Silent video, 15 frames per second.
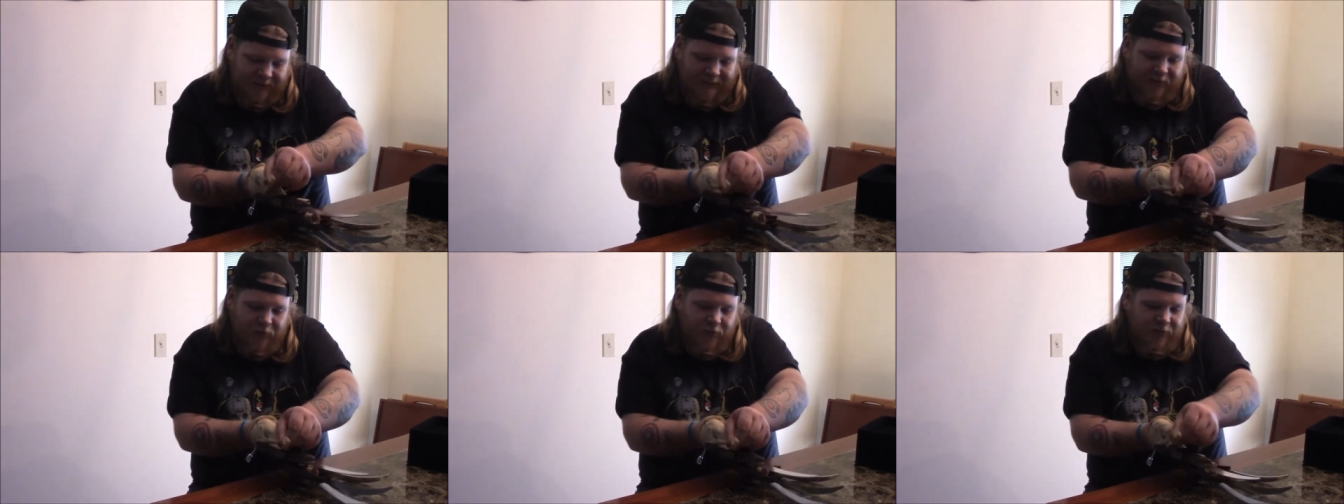
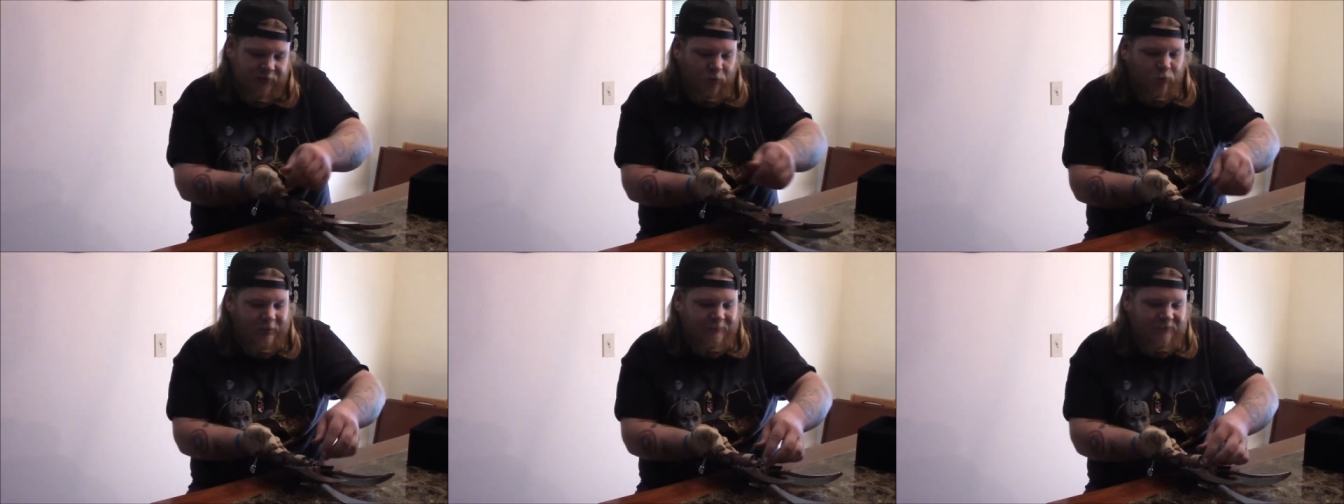I know there's
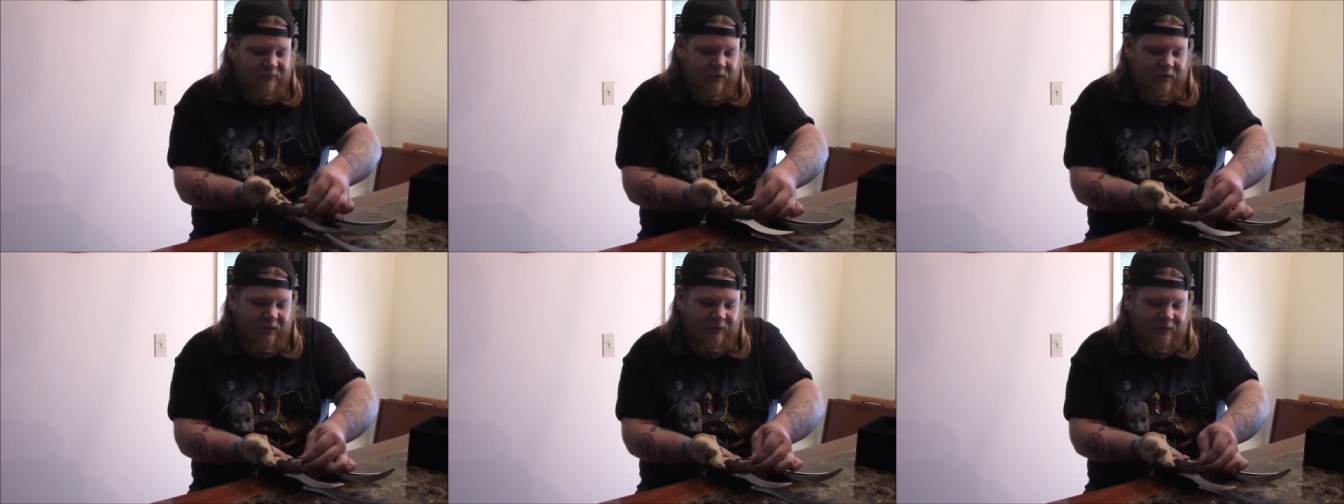a
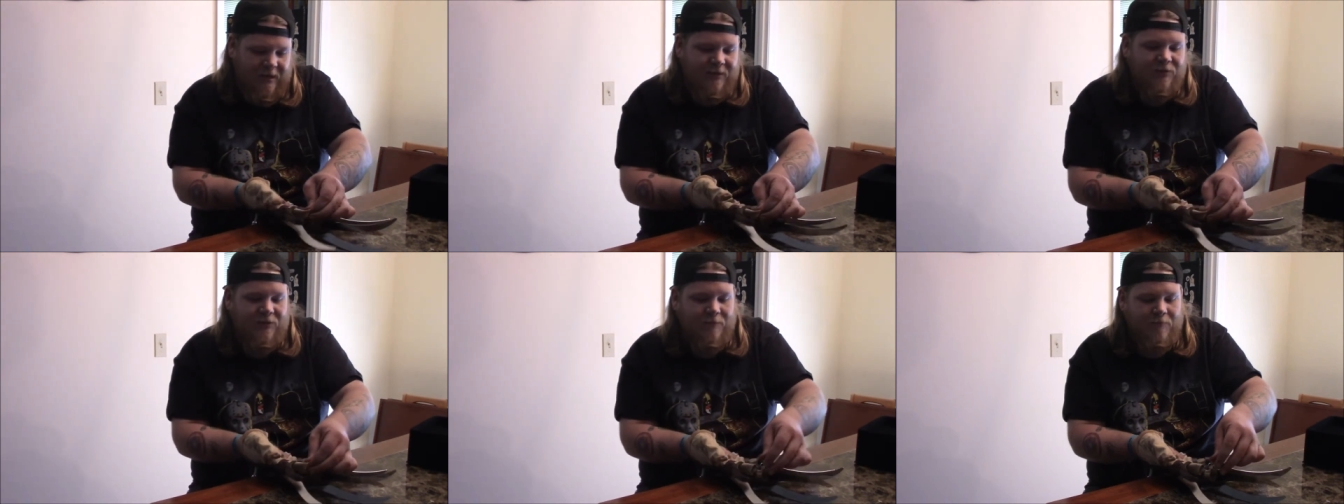website that
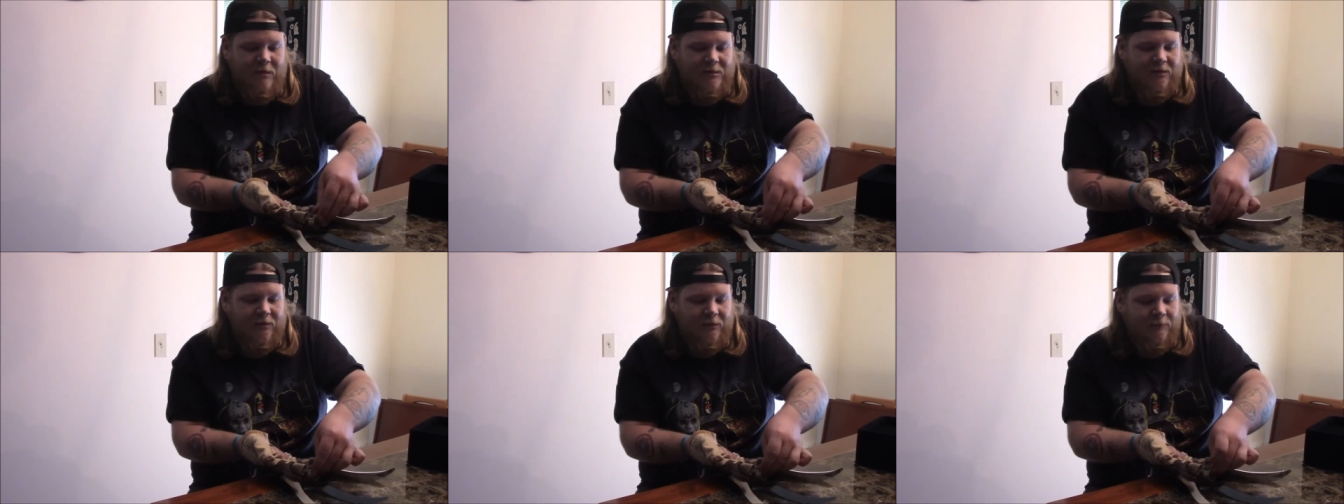actually
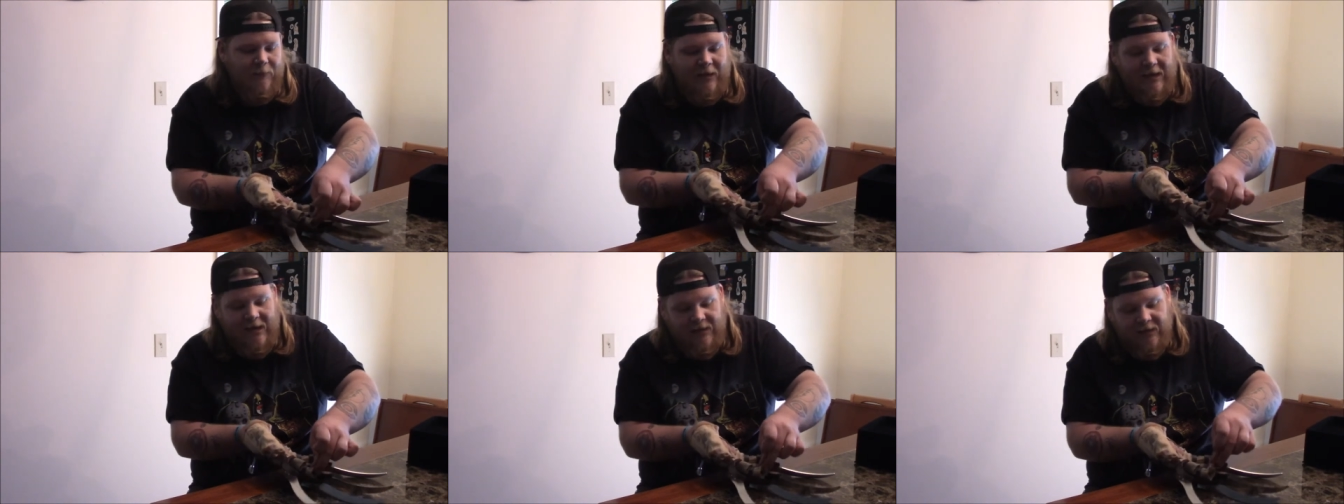makes these
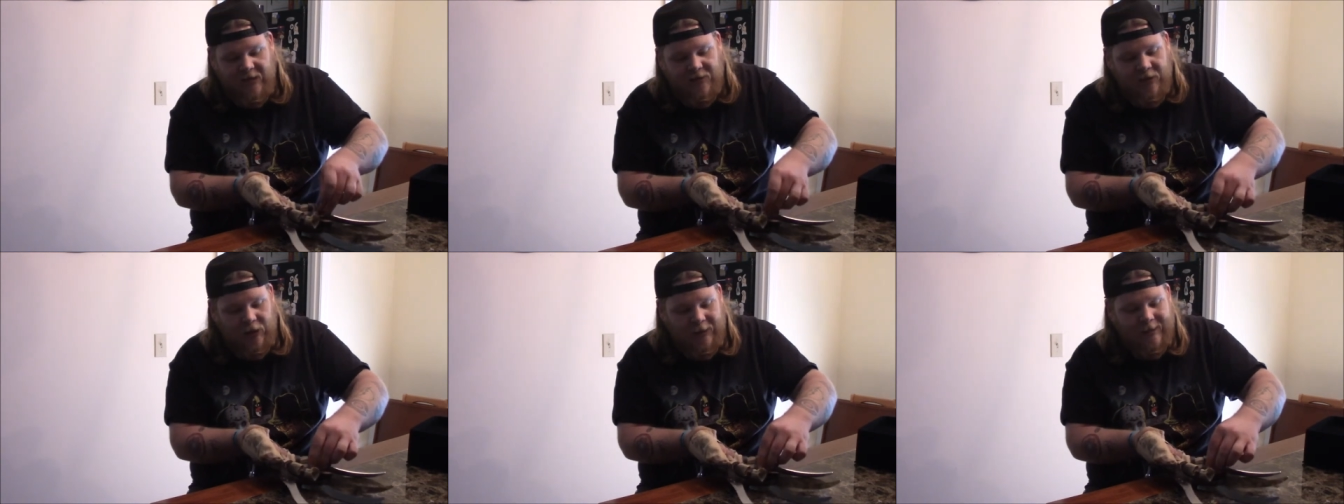by
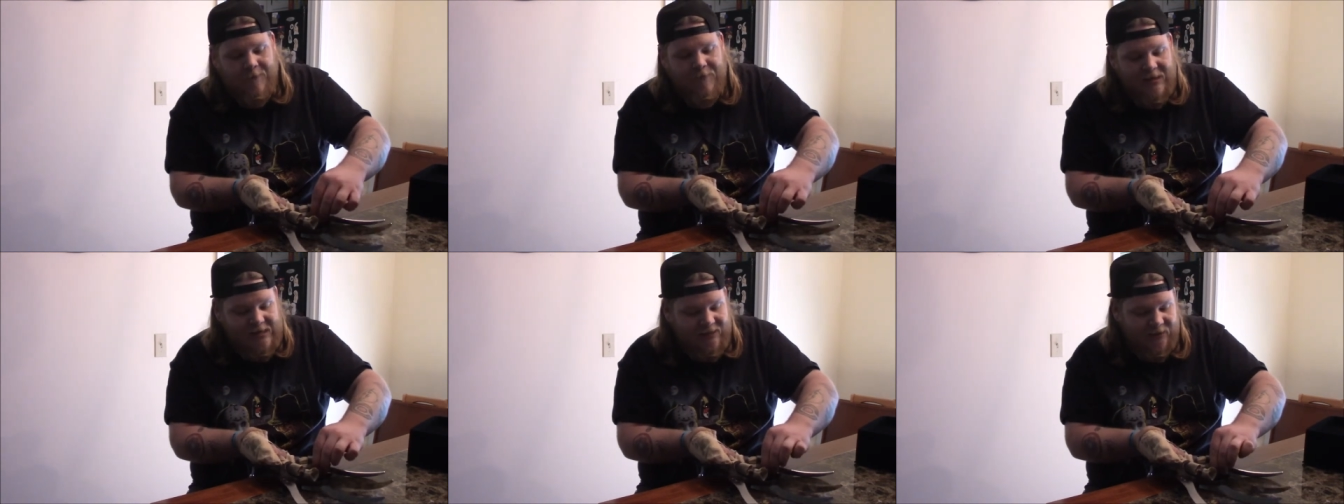hand that look
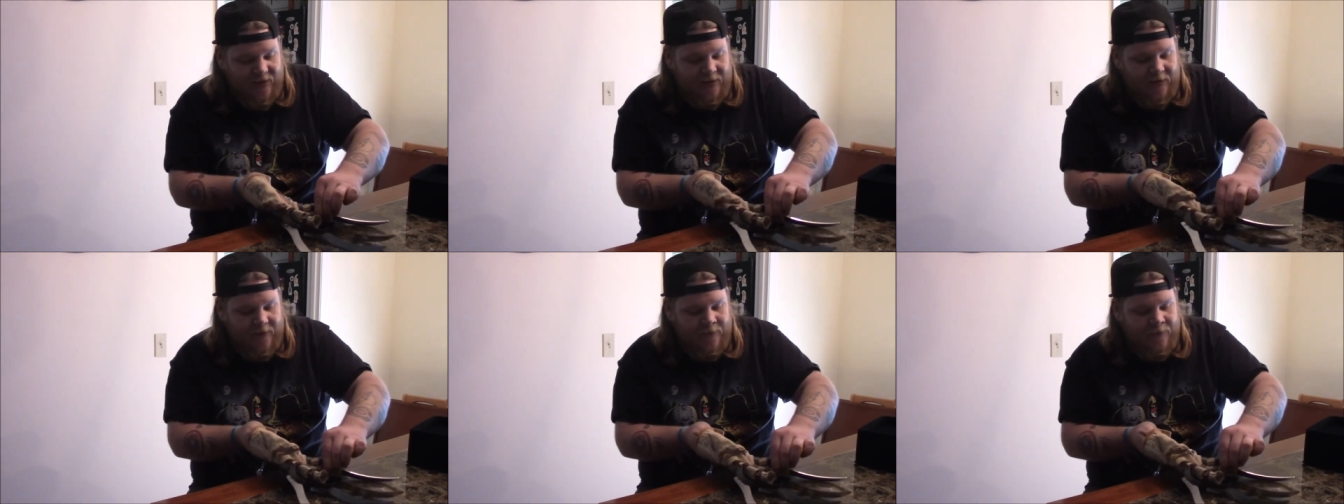
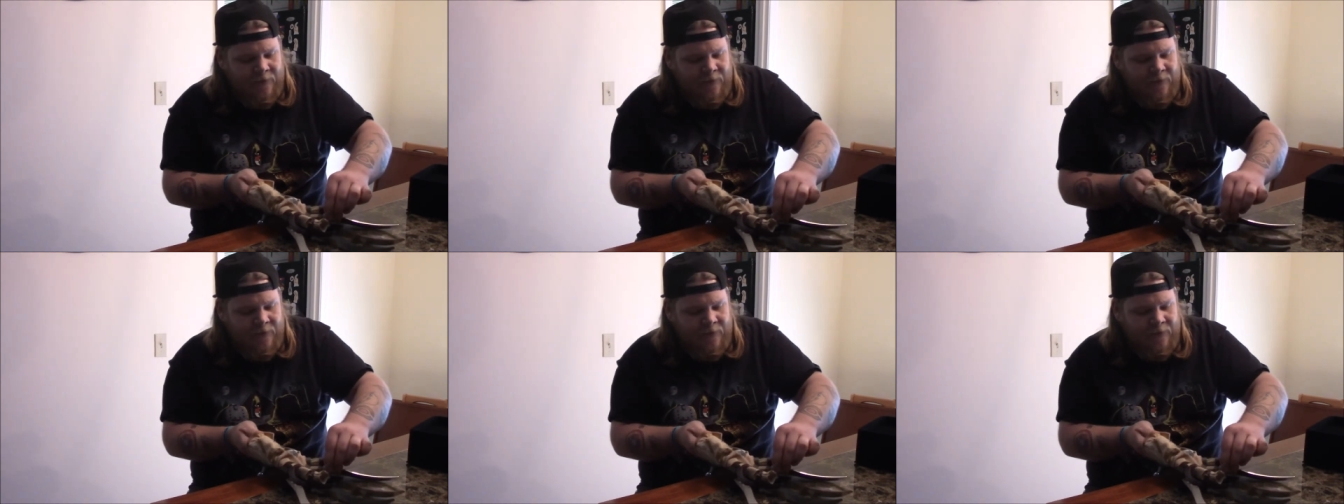amazing.